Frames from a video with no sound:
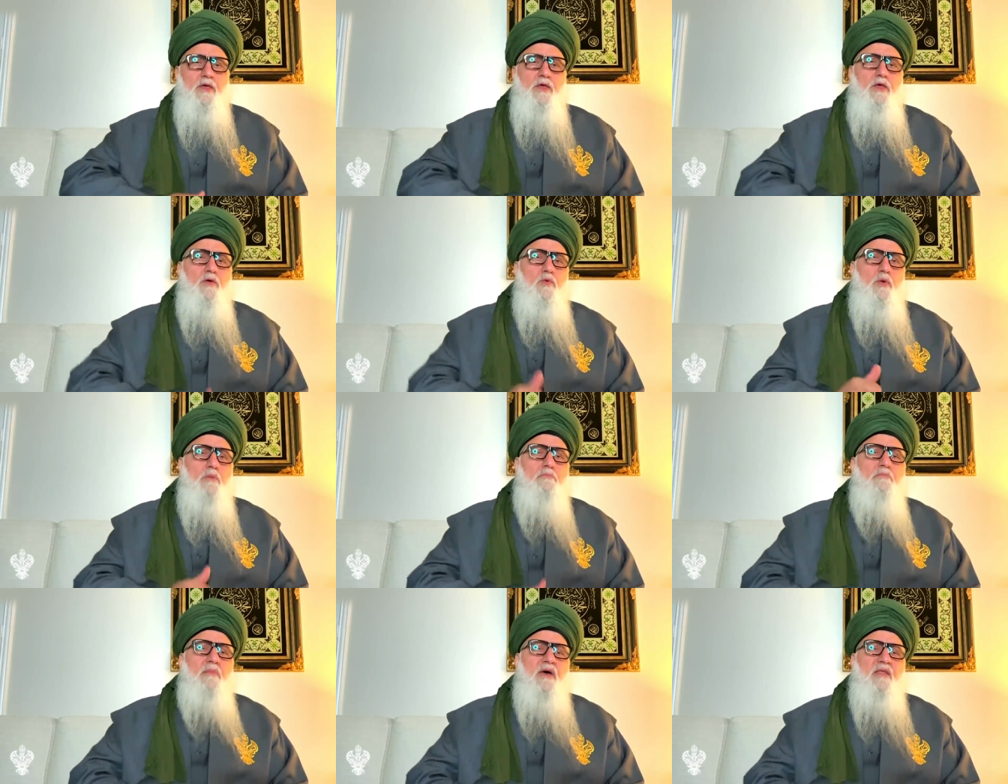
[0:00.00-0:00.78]
you
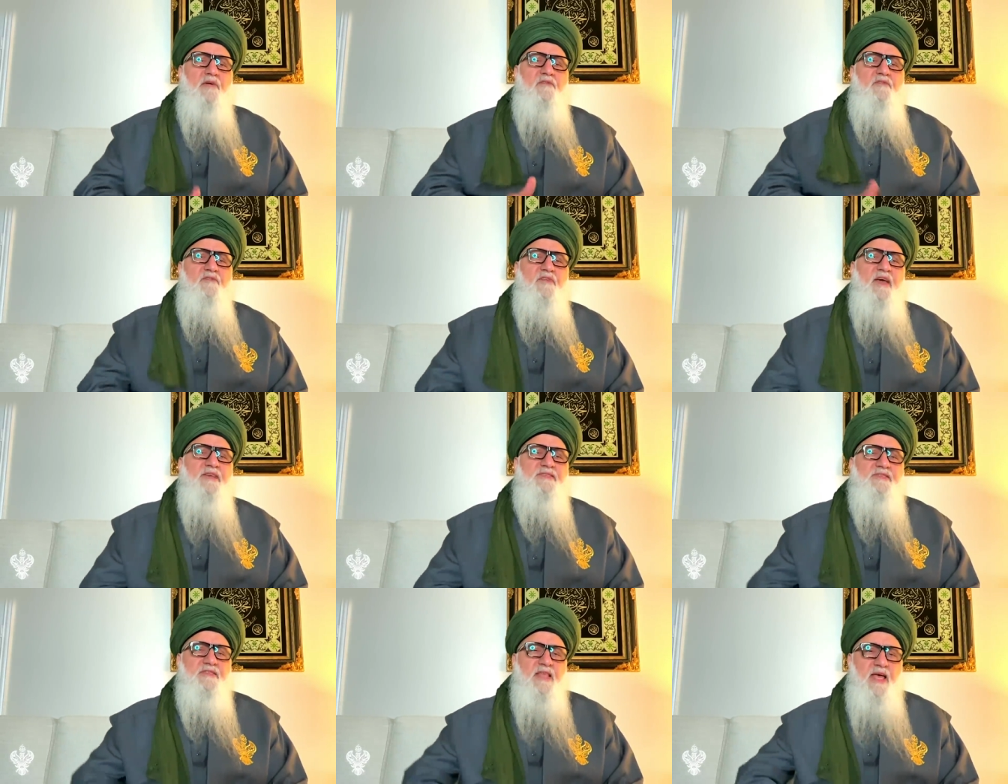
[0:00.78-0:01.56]
will
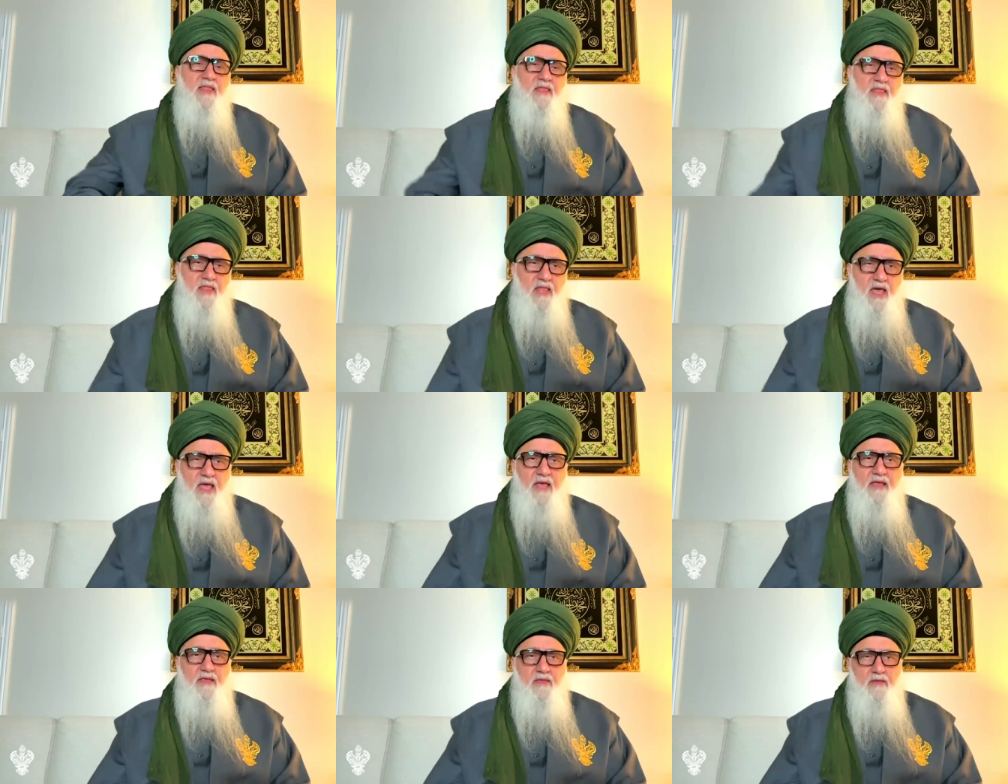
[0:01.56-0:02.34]
manifest that
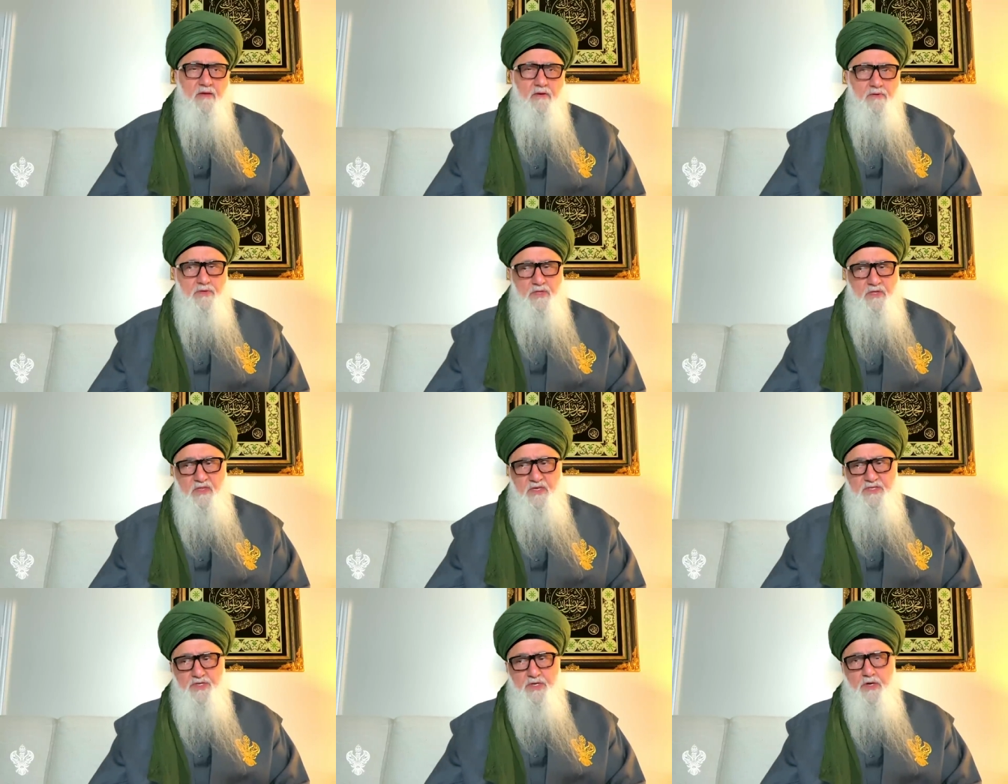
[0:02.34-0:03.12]
light onto
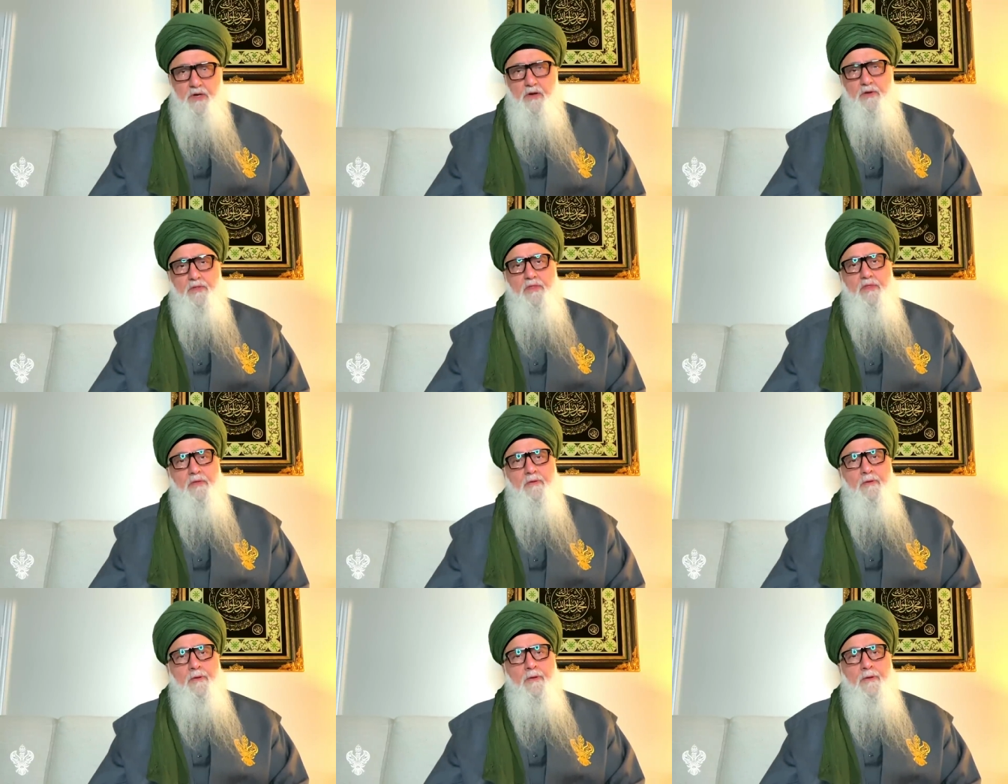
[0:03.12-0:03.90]
this earth.
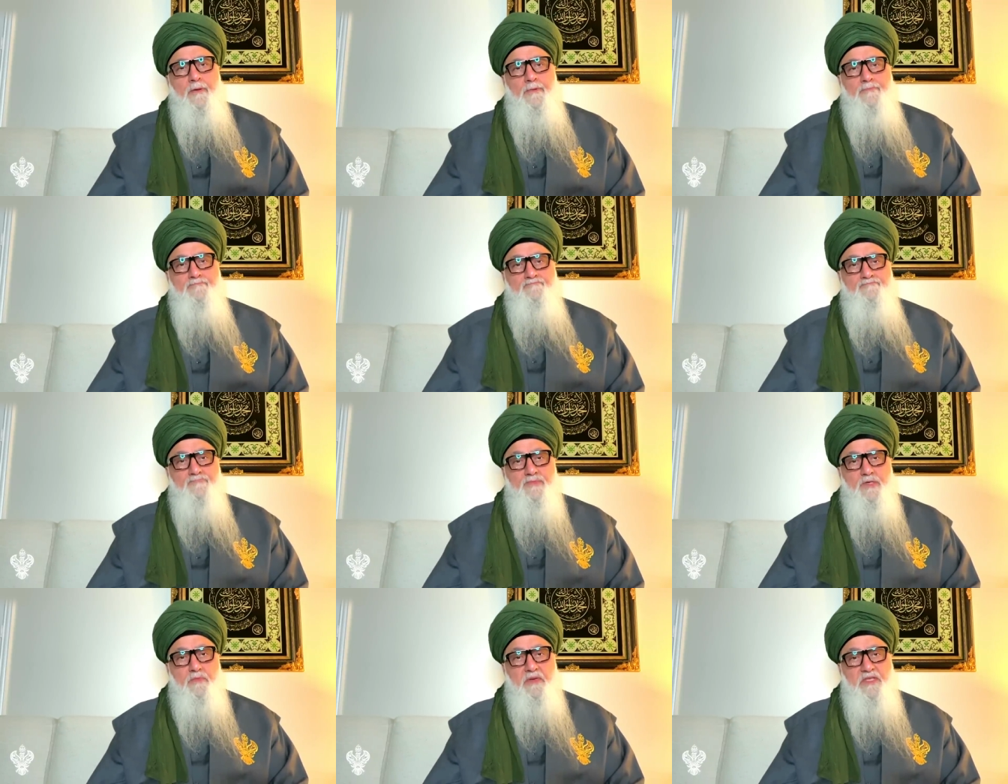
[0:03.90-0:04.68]

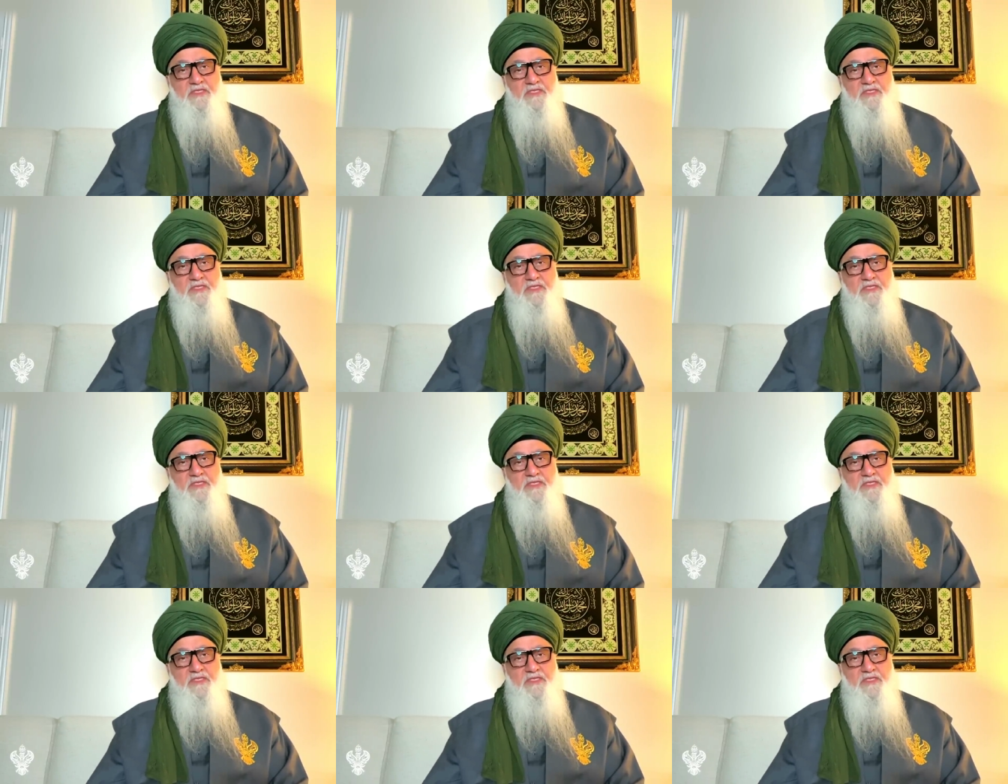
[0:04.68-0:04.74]
So